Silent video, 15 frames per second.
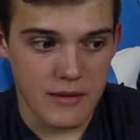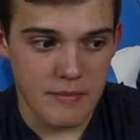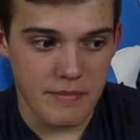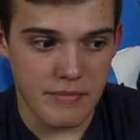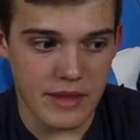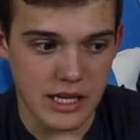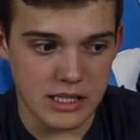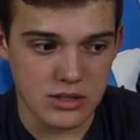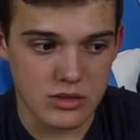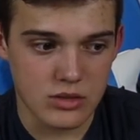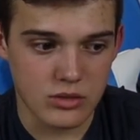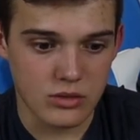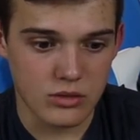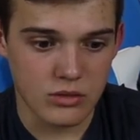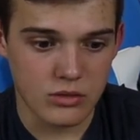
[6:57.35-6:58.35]

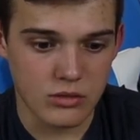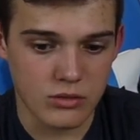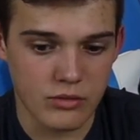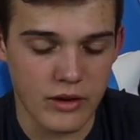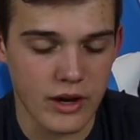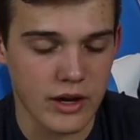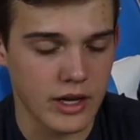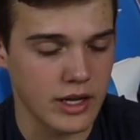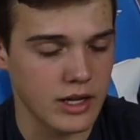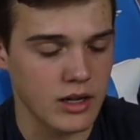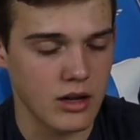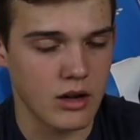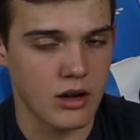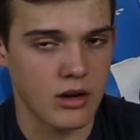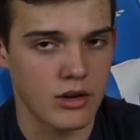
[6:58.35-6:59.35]
that's
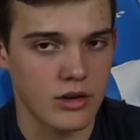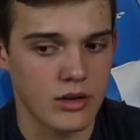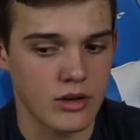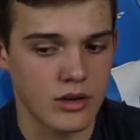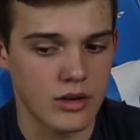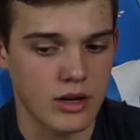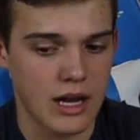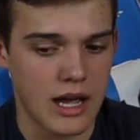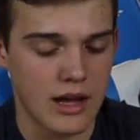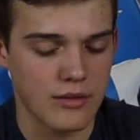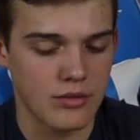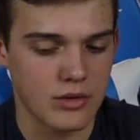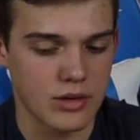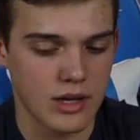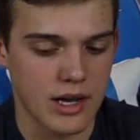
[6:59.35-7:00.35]
very under
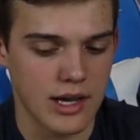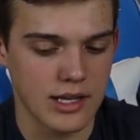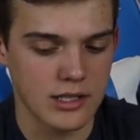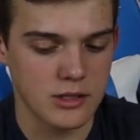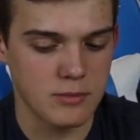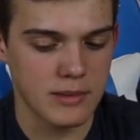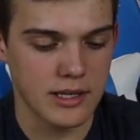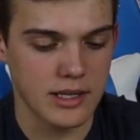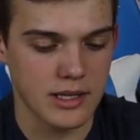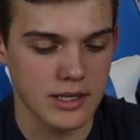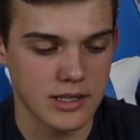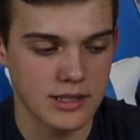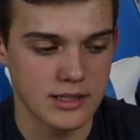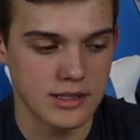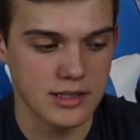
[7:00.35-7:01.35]
advertised,
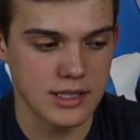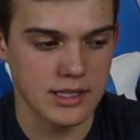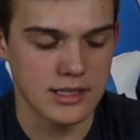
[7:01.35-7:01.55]
because it